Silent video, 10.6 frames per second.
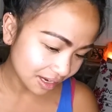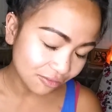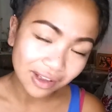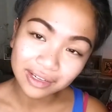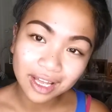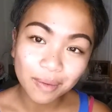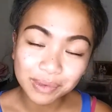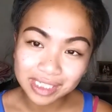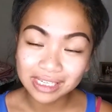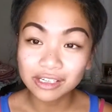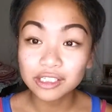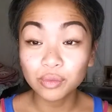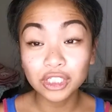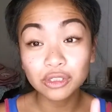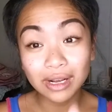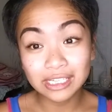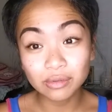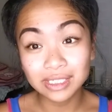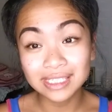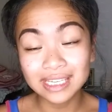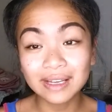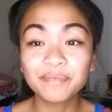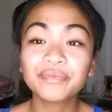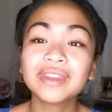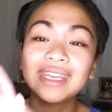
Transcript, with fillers: I found a couple deals, which you guys will see